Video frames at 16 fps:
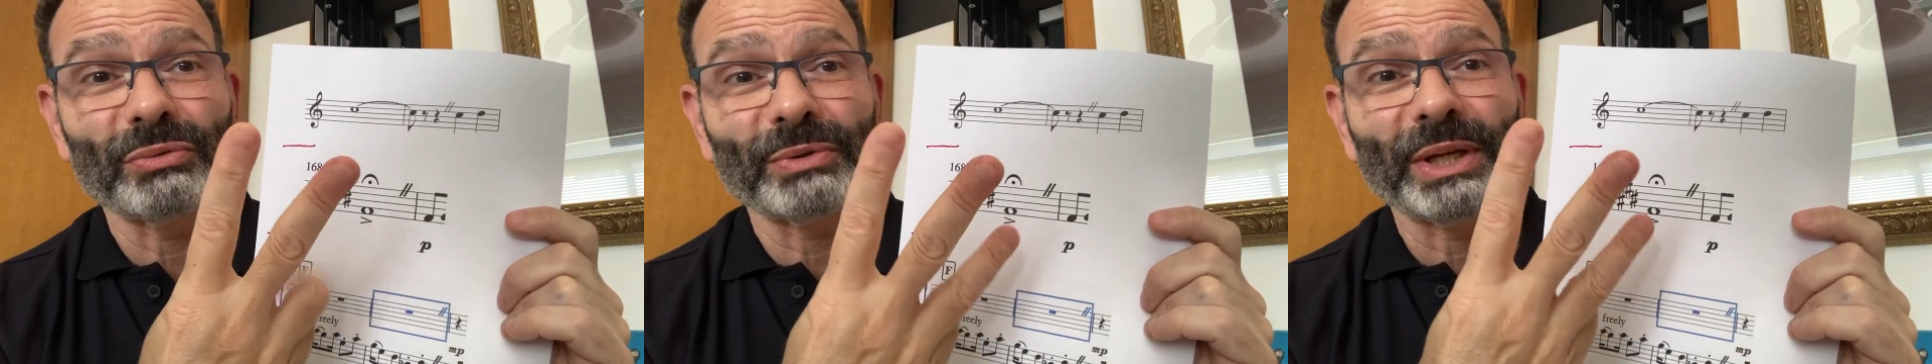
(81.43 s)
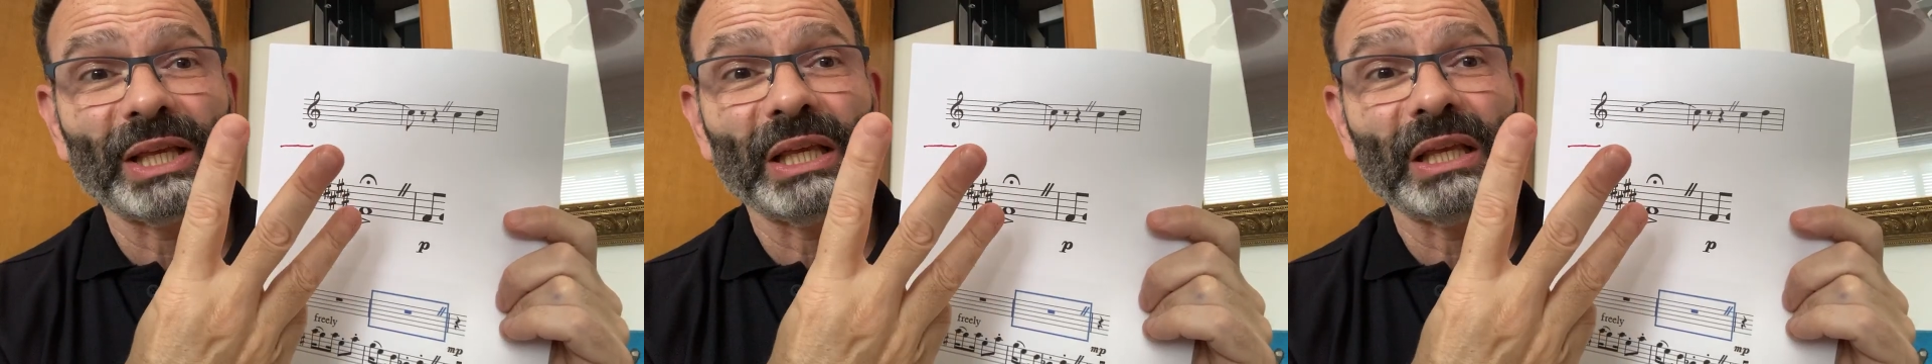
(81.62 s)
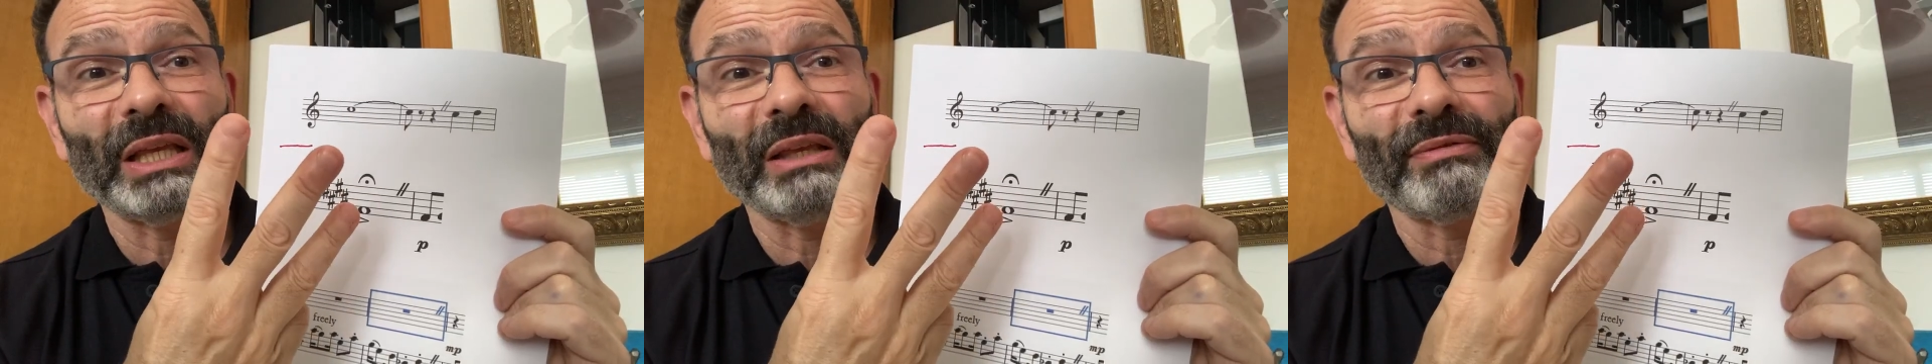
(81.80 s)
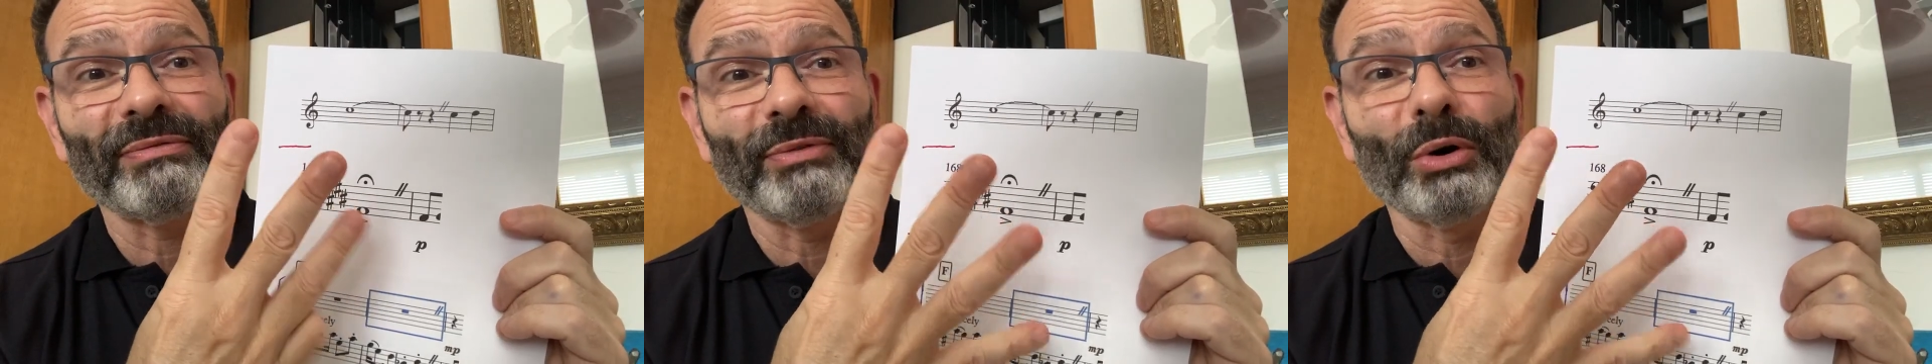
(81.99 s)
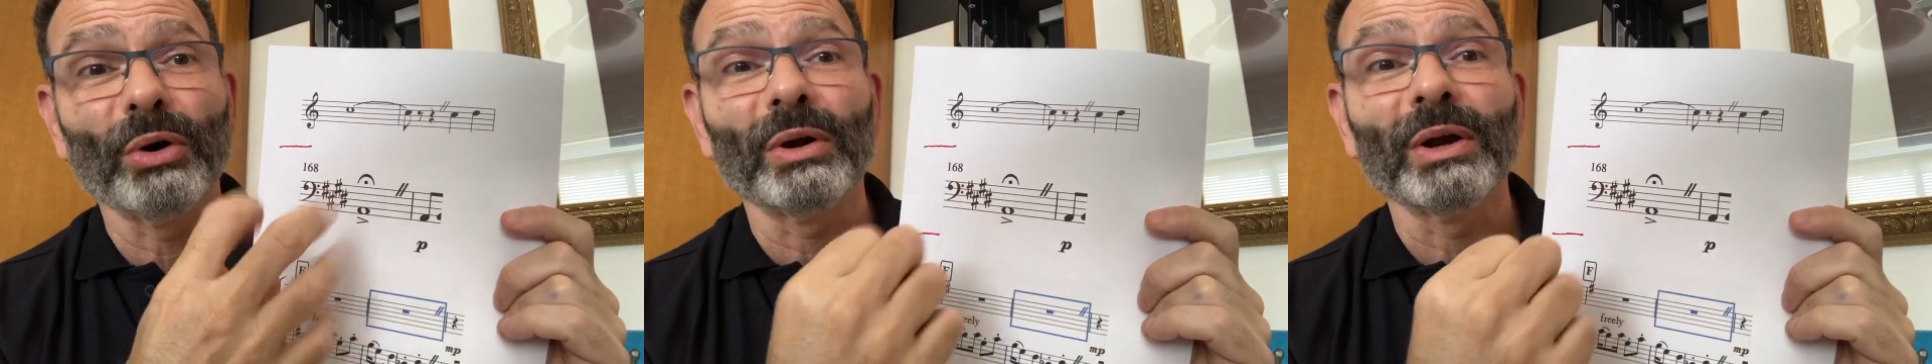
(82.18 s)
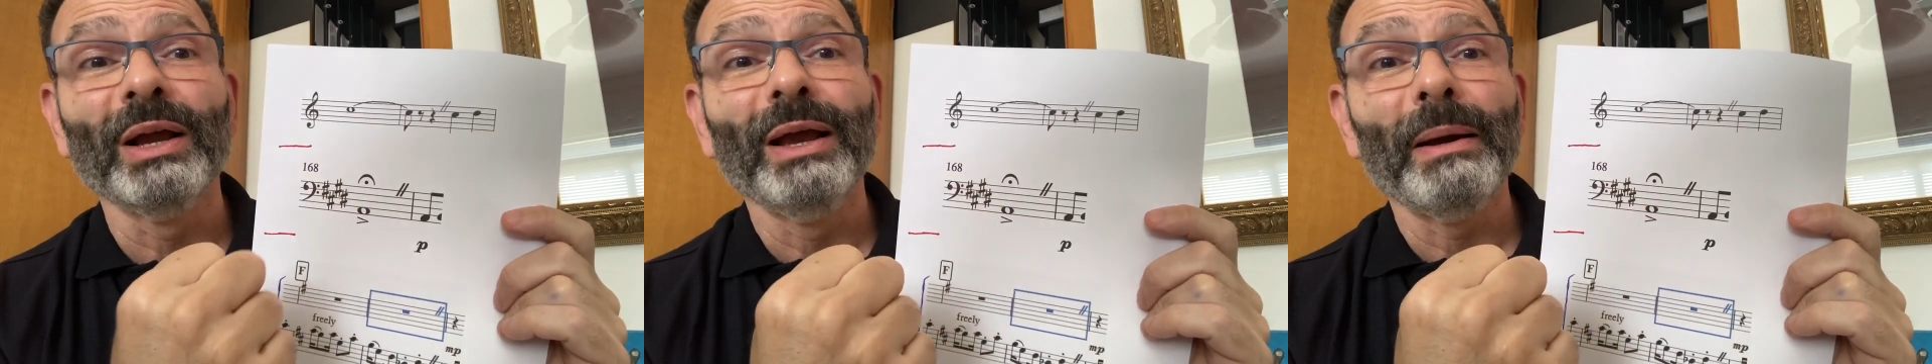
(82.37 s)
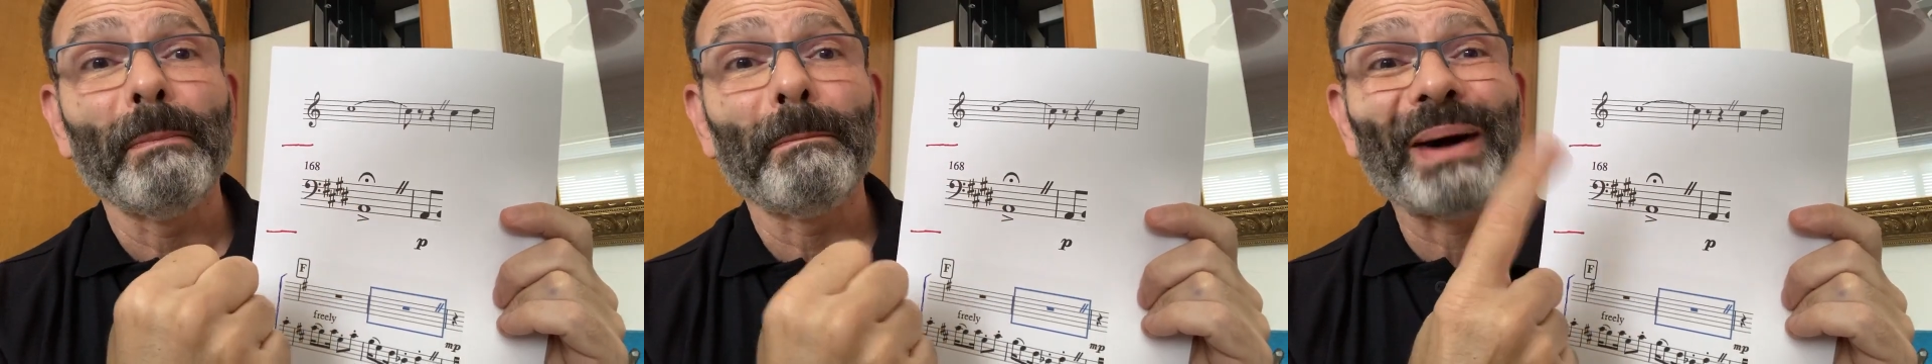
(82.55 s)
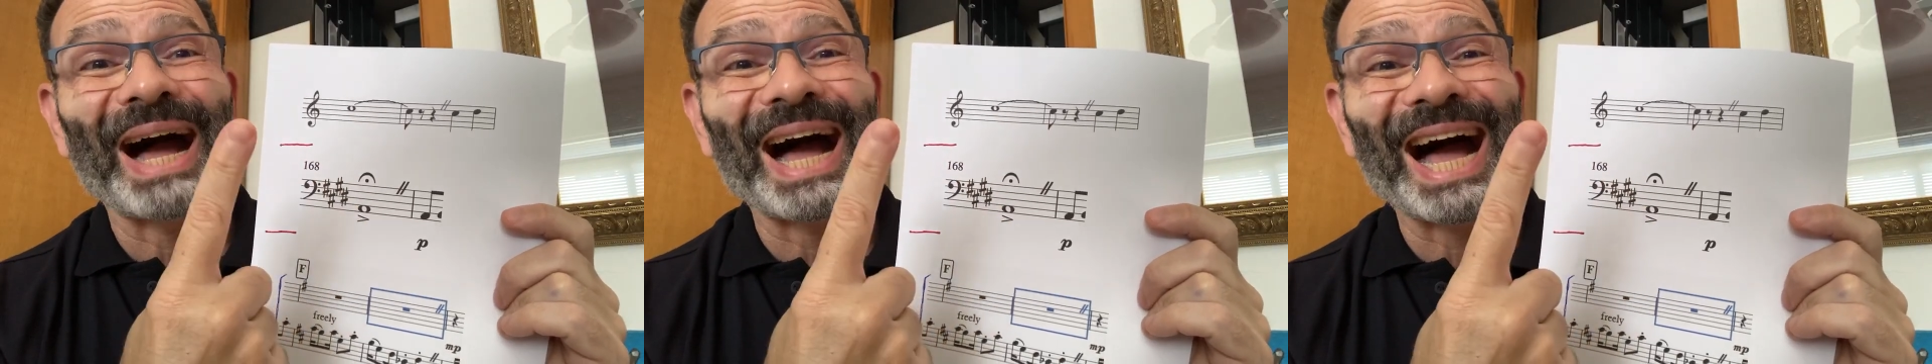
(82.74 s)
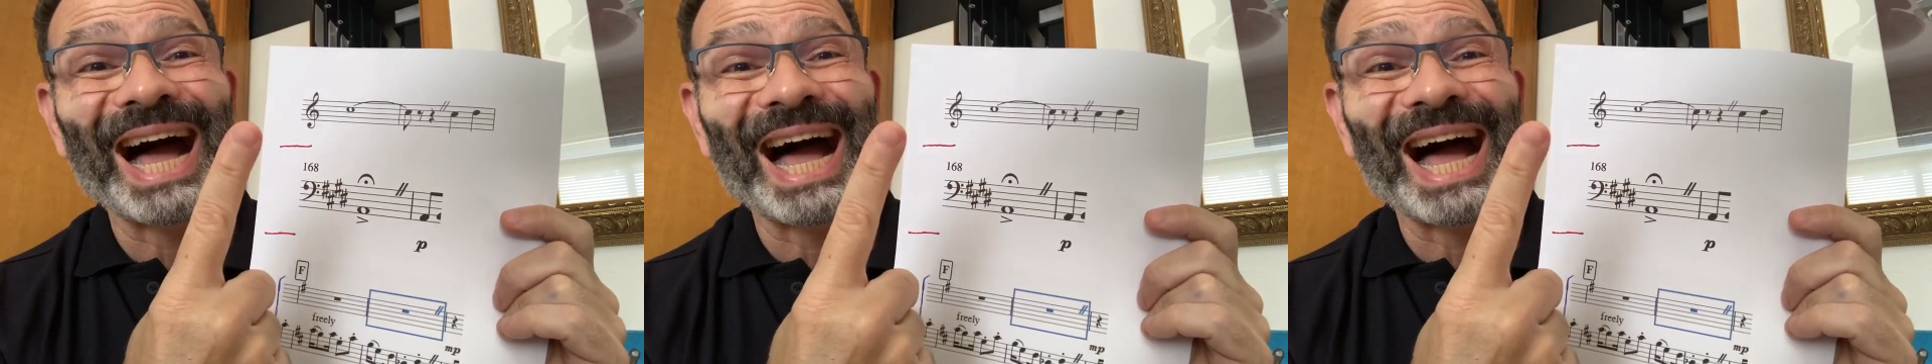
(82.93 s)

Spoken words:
3, 4. Pa.